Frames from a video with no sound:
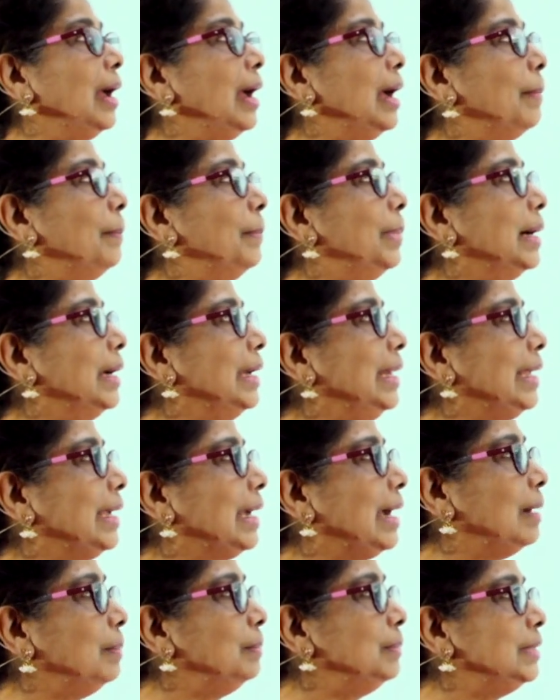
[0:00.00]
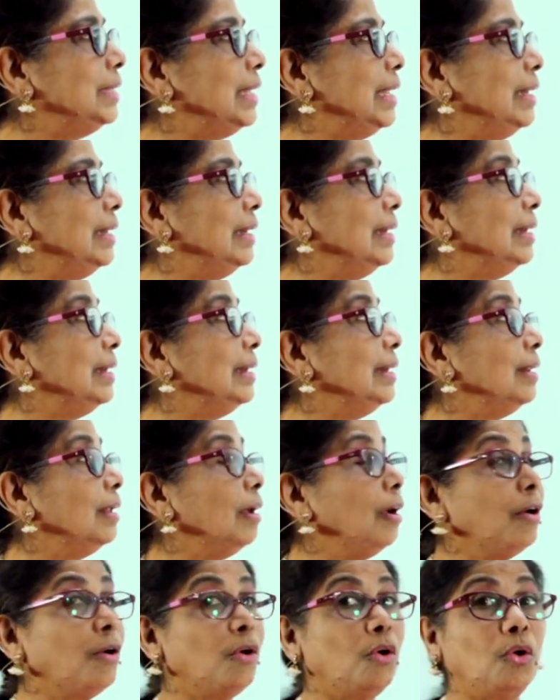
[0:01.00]
A birdie comes in,
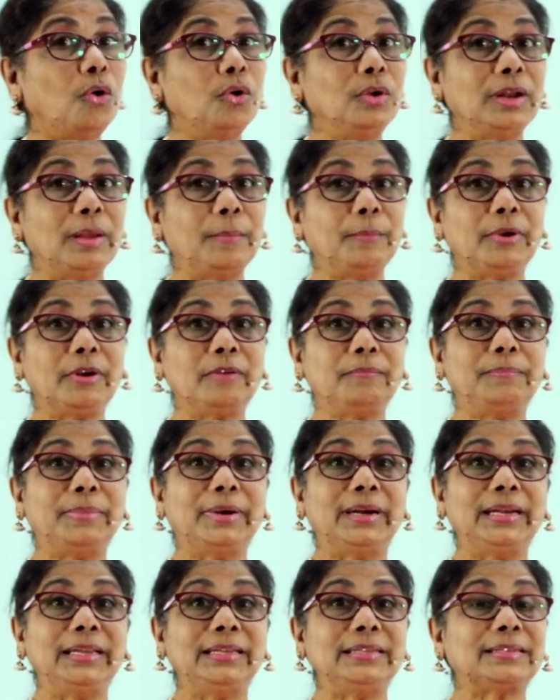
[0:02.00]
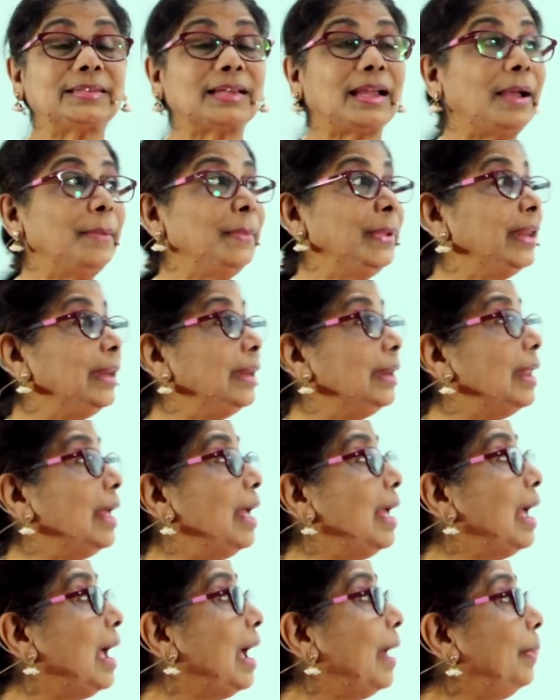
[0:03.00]
or number of birdies come in,
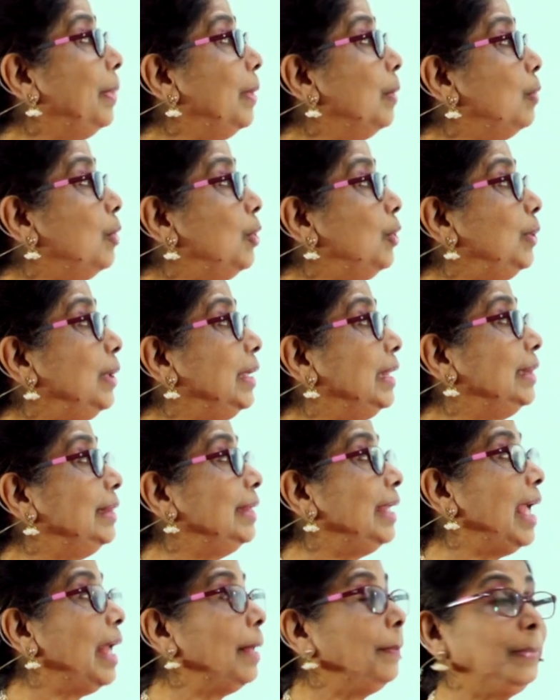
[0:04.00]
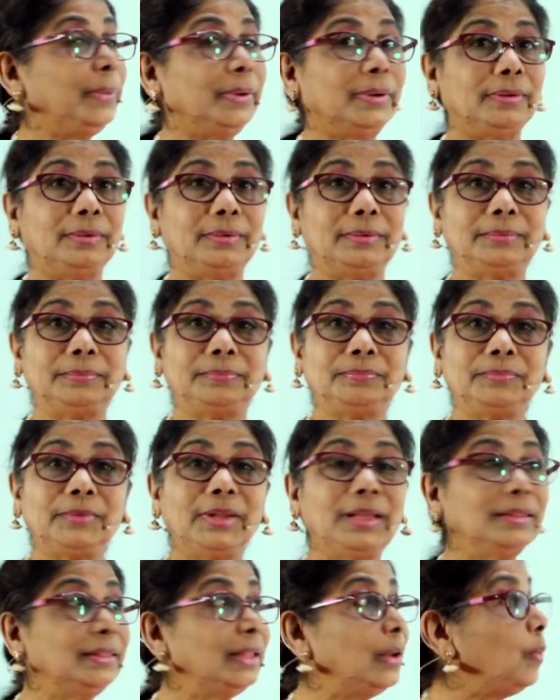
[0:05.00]
and they want to eat the apple.
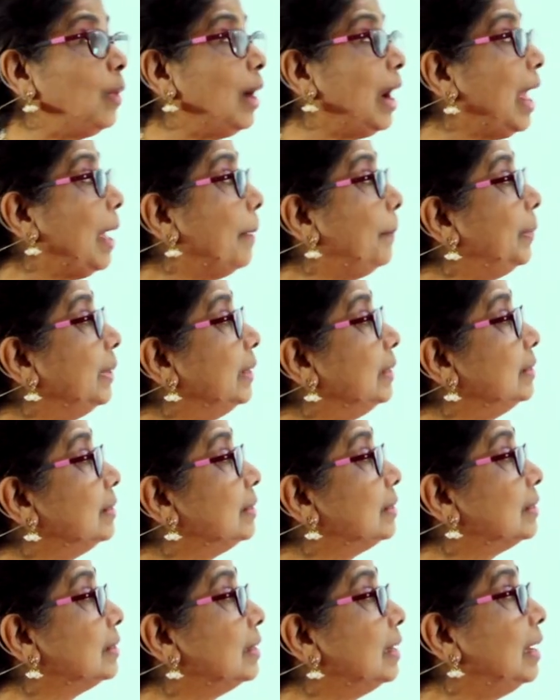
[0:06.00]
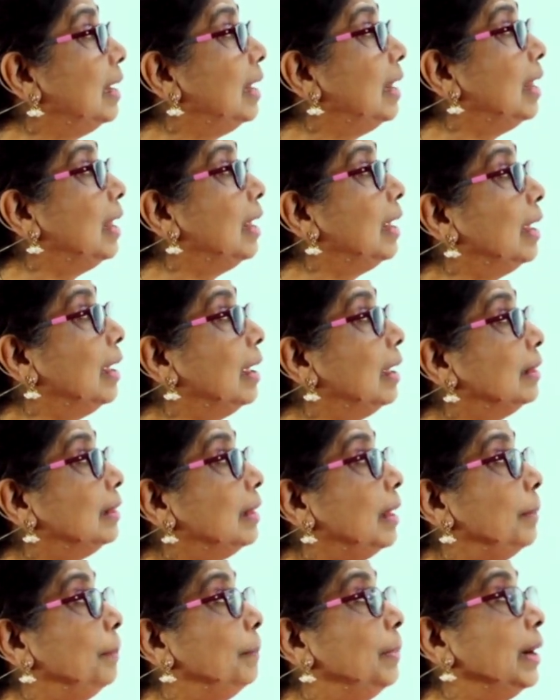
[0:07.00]
Then what happens?
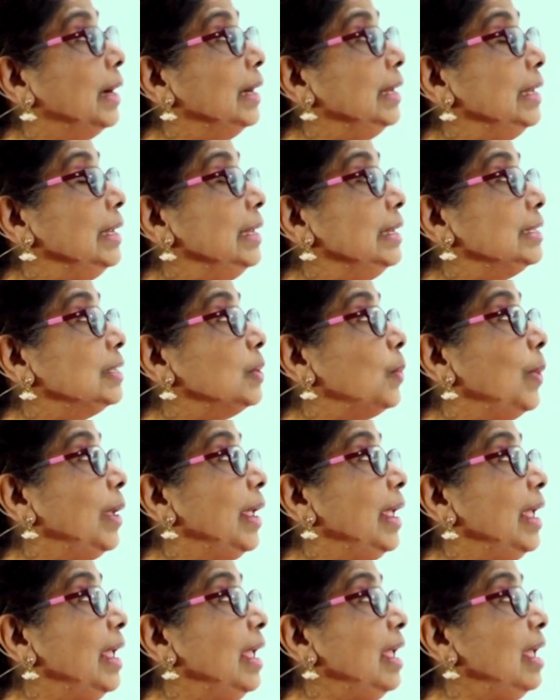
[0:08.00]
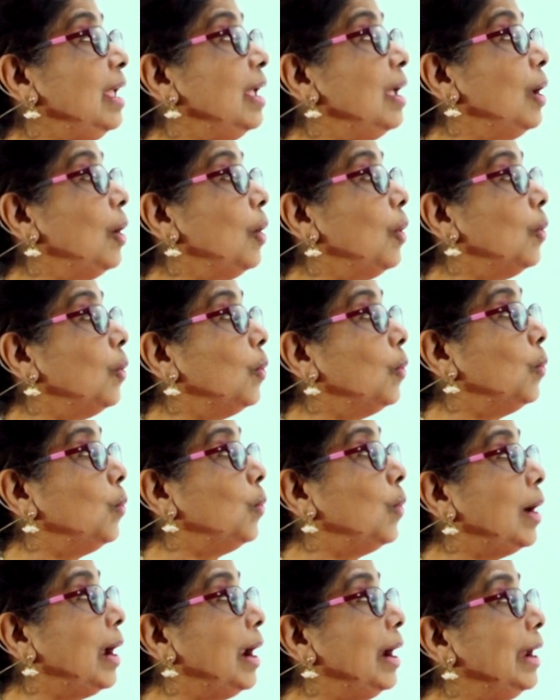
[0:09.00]
That birdie eats away
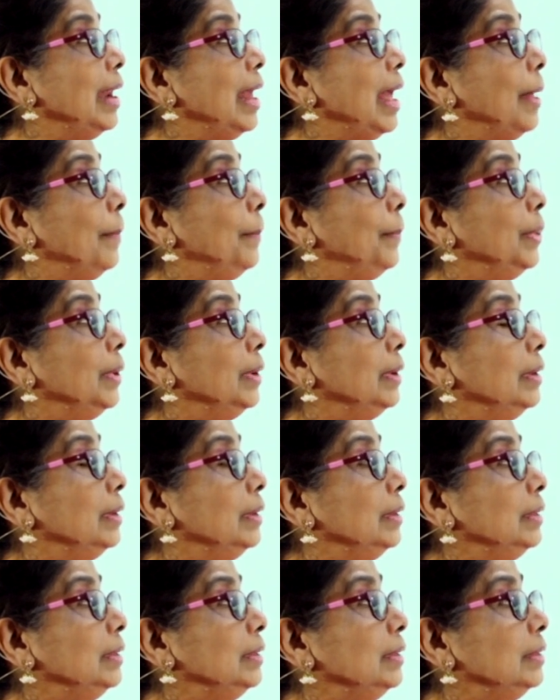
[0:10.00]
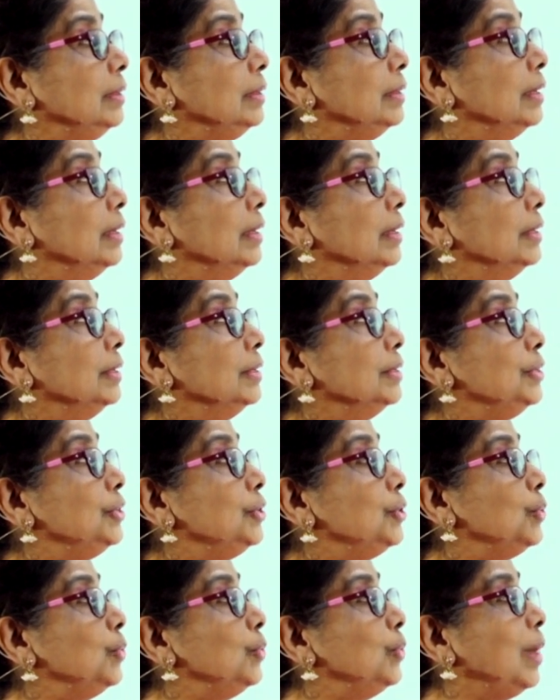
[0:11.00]
1 apple,
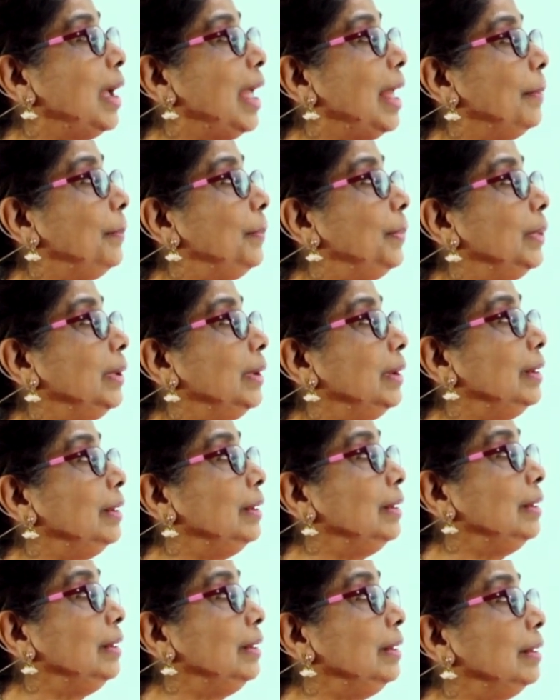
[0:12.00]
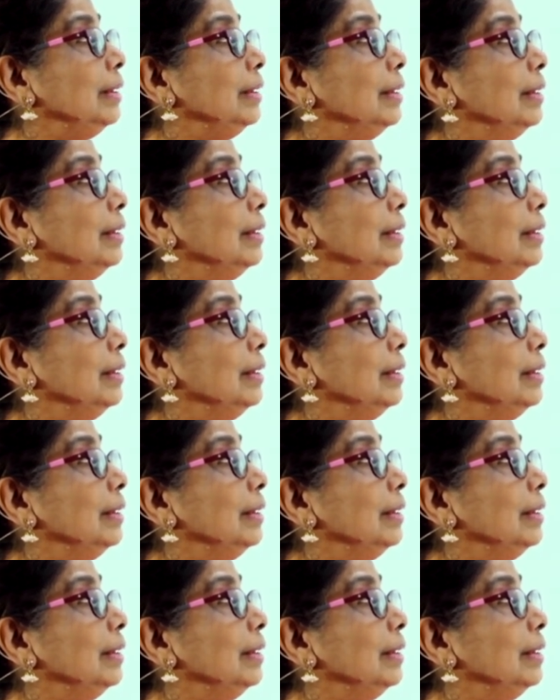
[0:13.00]
2 apple.